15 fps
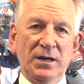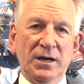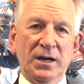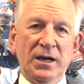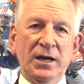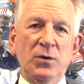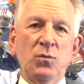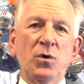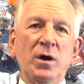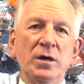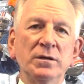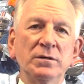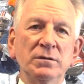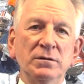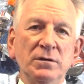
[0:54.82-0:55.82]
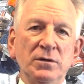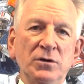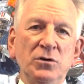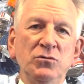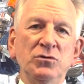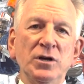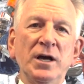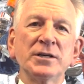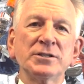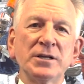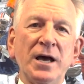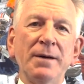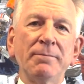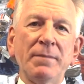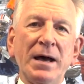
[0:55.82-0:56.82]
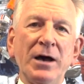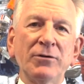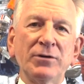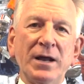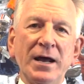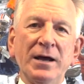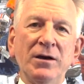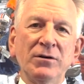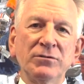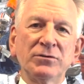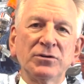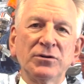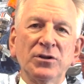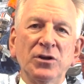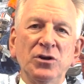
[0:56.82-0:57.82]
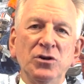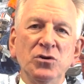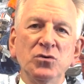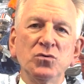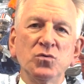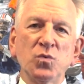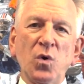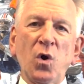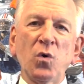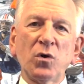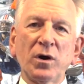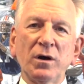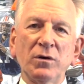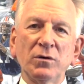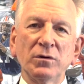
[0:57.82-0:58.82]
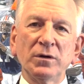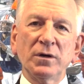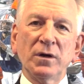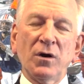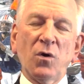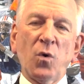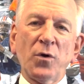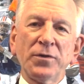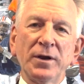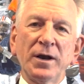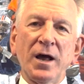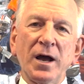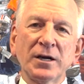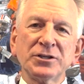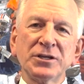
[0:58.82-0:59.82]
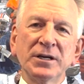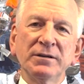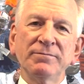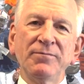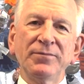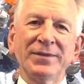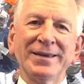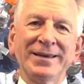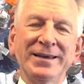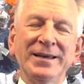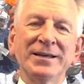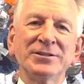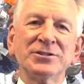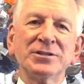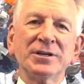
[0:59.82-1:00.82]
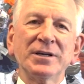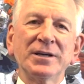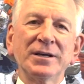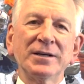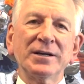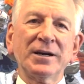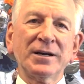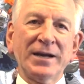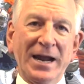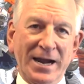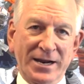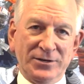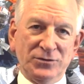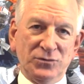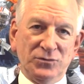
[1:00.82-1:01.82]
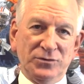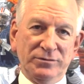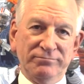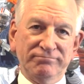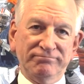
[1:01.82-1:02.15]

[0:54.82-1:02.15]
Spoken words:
Anyone who does not bow down to the new woke orthodoxy gets canceled.